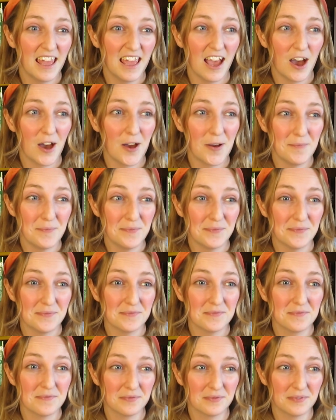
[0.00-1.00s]

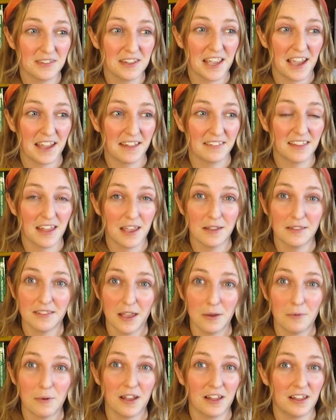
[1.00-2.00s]
Yeah,
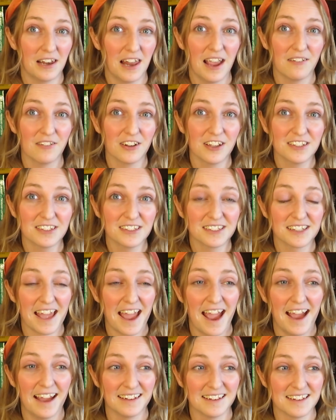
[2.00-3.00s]
they were hilarious,
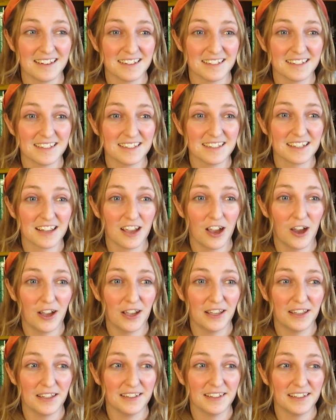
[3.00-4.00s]
and
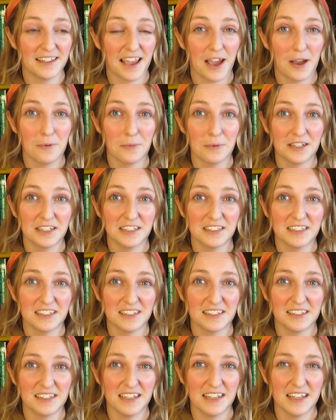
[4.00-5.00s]
I wanted to
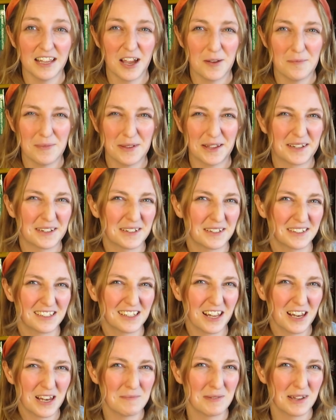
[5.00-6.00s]
see a
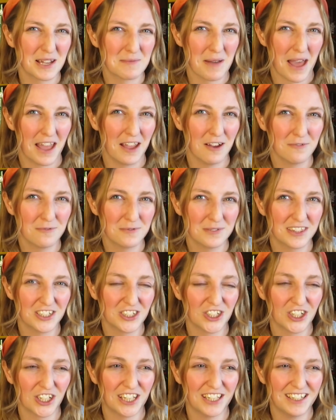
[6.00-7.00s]
slightly bigger payoff with the
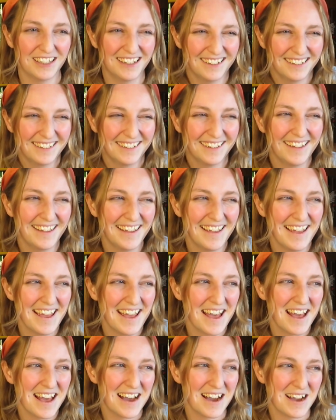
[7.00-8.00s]
chicken.
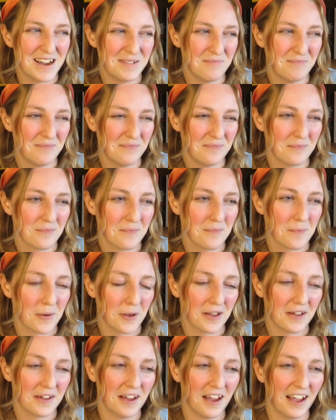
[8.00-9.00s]

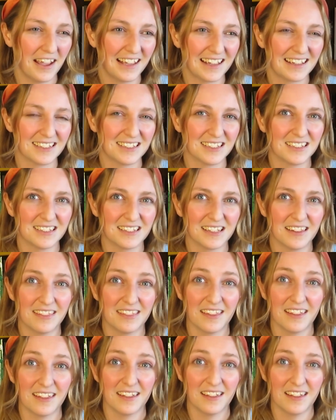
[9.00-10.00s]
But I guess
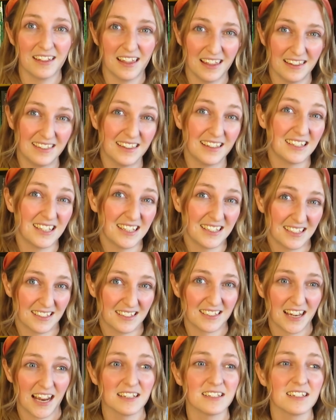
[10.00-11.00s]
this is a
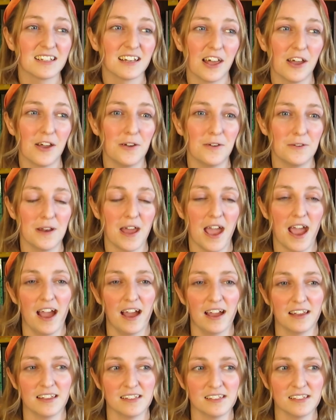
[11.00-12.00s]
standalone,
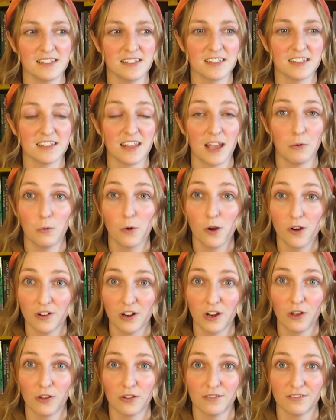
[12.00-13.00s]
and there were a
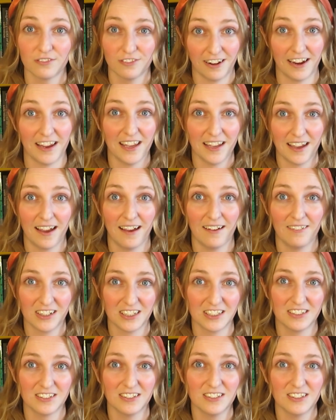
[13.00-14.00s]
lot of grey
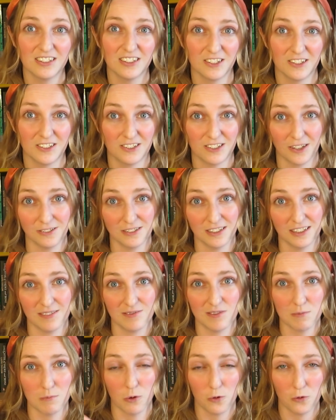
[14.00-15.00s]
characters, so to
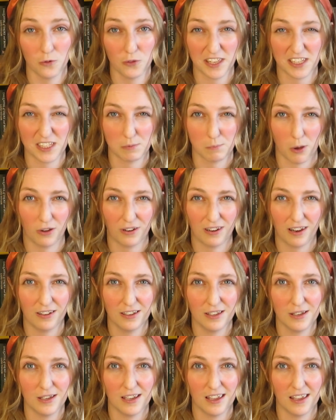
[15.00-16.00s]
give them all their
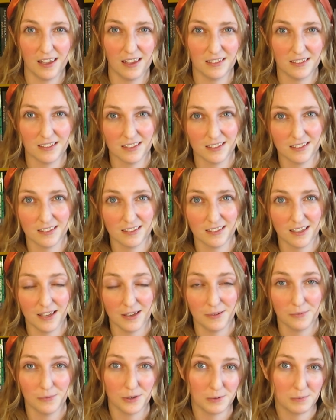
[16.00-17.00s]
spotlight
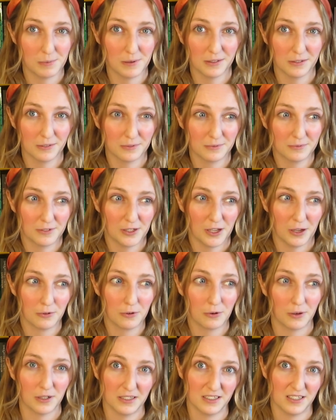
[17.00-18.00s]
it would have been
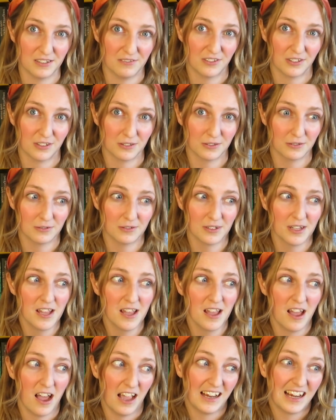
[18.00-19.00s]
quite difficult.
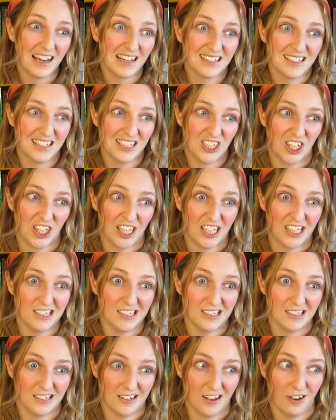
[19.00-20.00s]
I guess the chicken
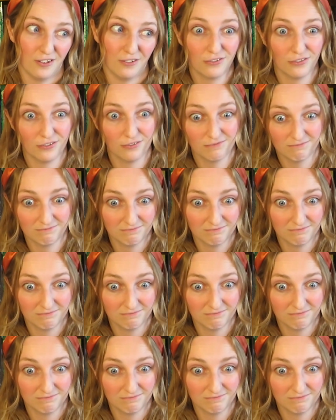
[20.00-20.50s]
did enough.